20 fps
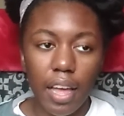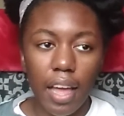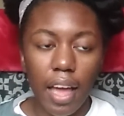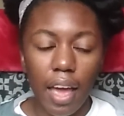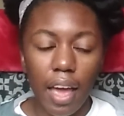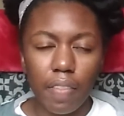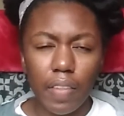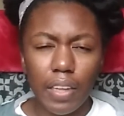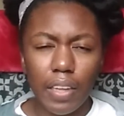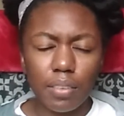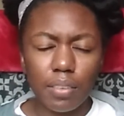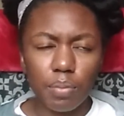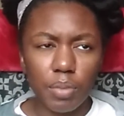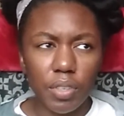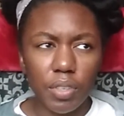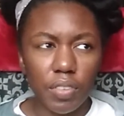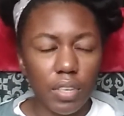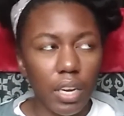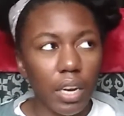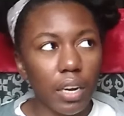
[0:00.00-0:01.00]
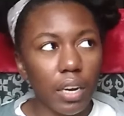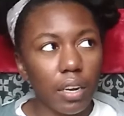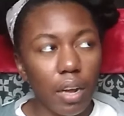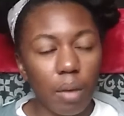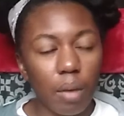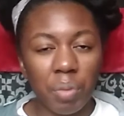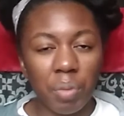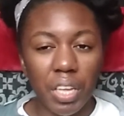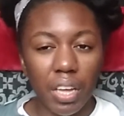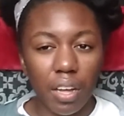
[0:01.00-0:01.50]
And that's a mistake,
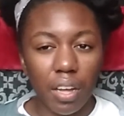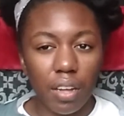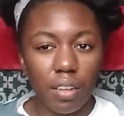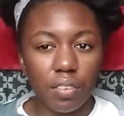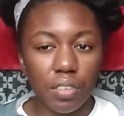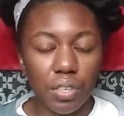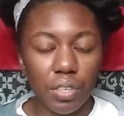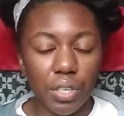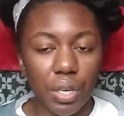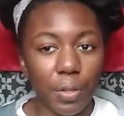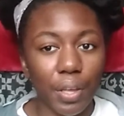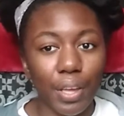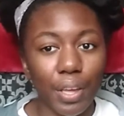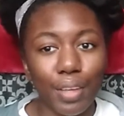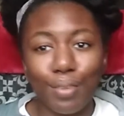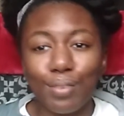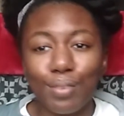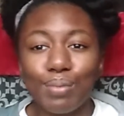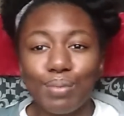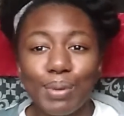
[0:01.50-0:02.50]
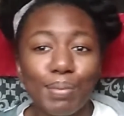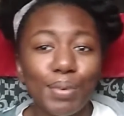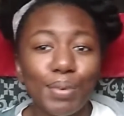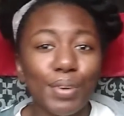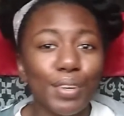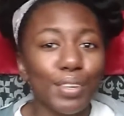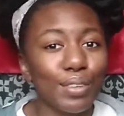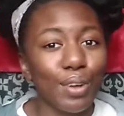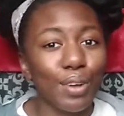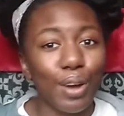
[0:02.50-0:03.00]
not because, if people are
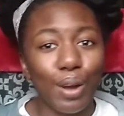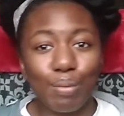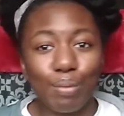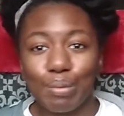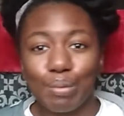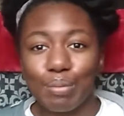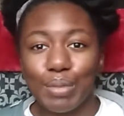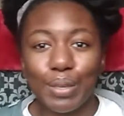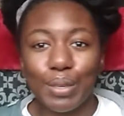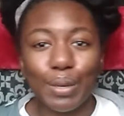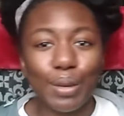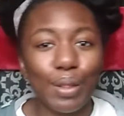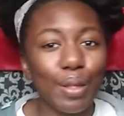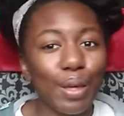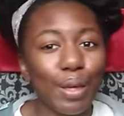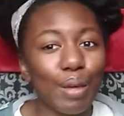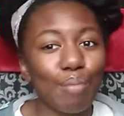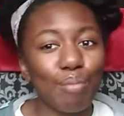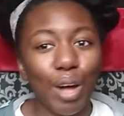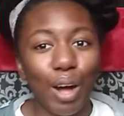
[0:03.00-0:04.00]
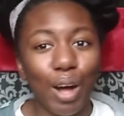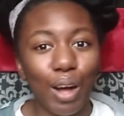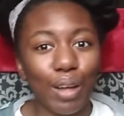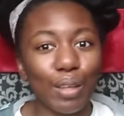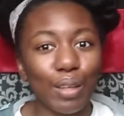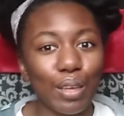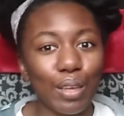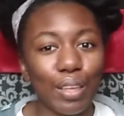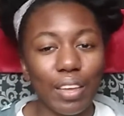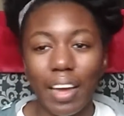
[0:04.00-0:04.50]
going to talk about me, they're going to think I'm
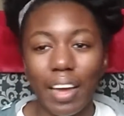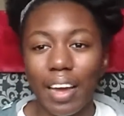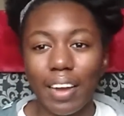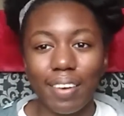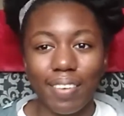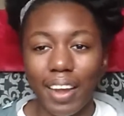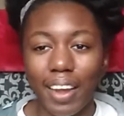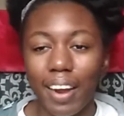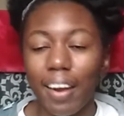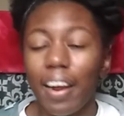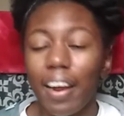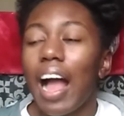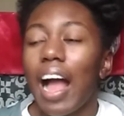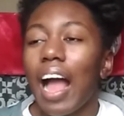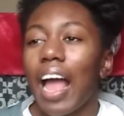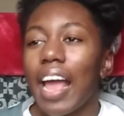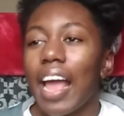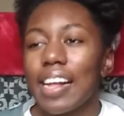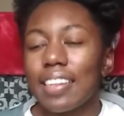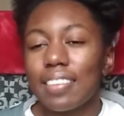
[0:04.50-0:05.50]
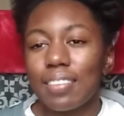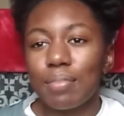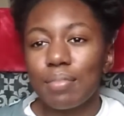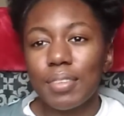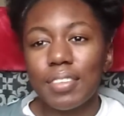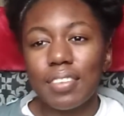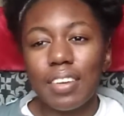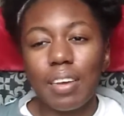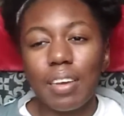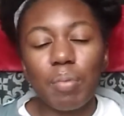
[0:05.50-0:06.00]
ugly, I don't care. It's a
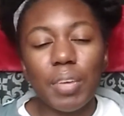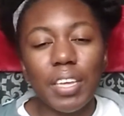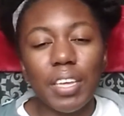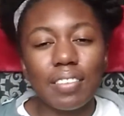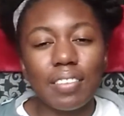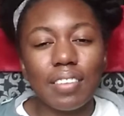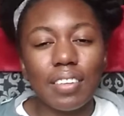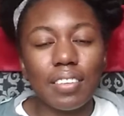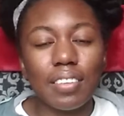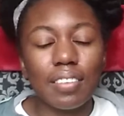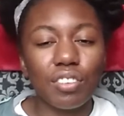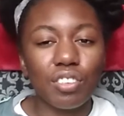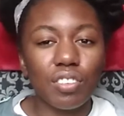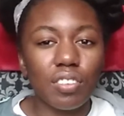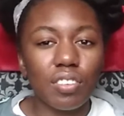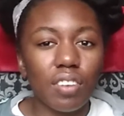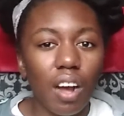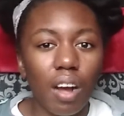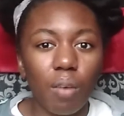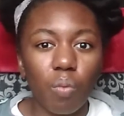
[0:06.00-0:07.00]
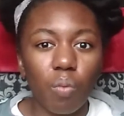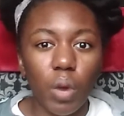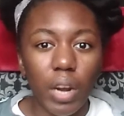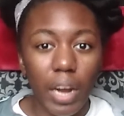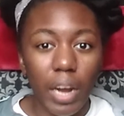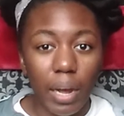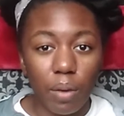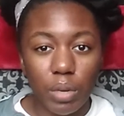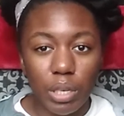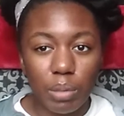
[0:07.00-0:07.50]
mistake because that's just not what
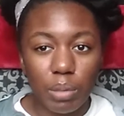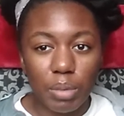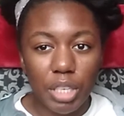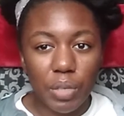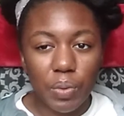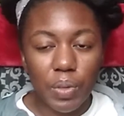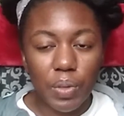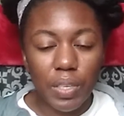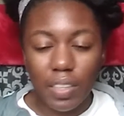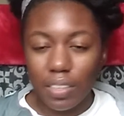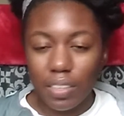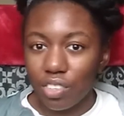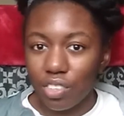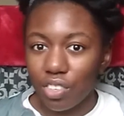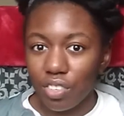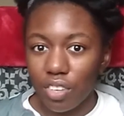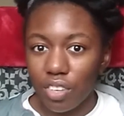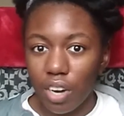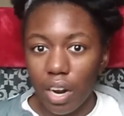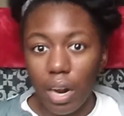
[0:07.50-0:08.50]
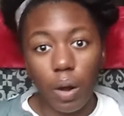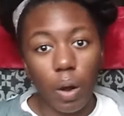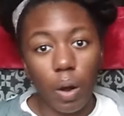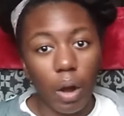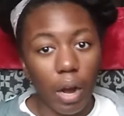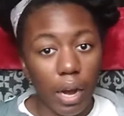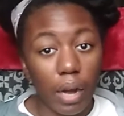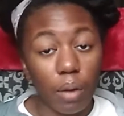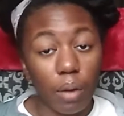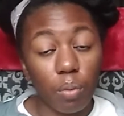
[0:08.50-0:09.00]
I want to be doing. That's just not how
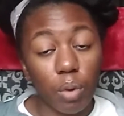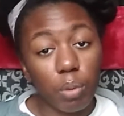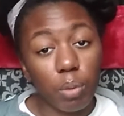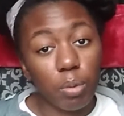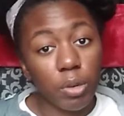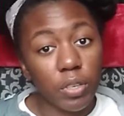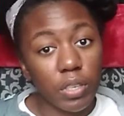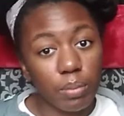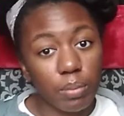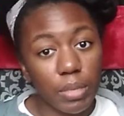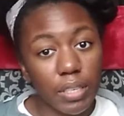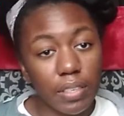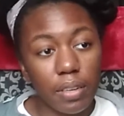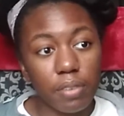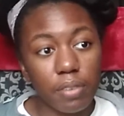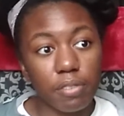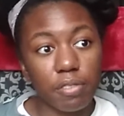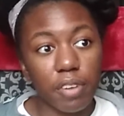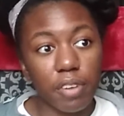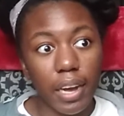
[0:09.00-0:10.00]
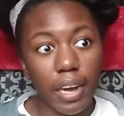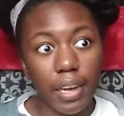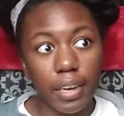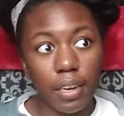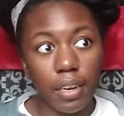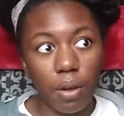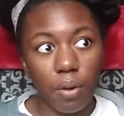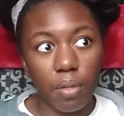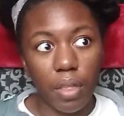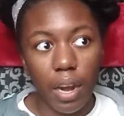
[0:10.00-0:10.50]
I want to present myself. I
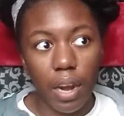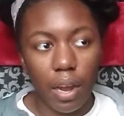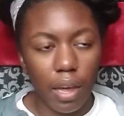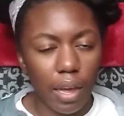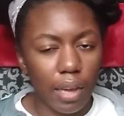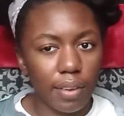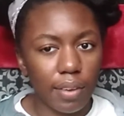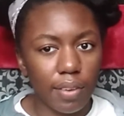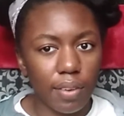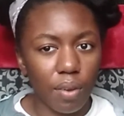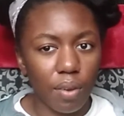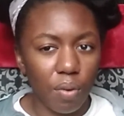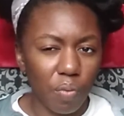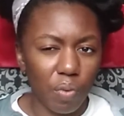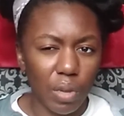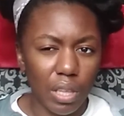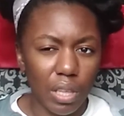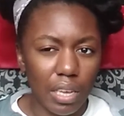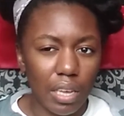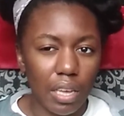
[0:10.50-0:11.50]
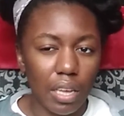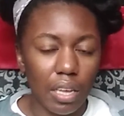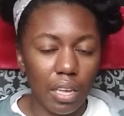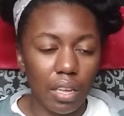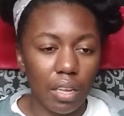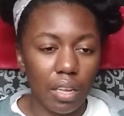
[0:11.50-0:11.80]
know that I don't really,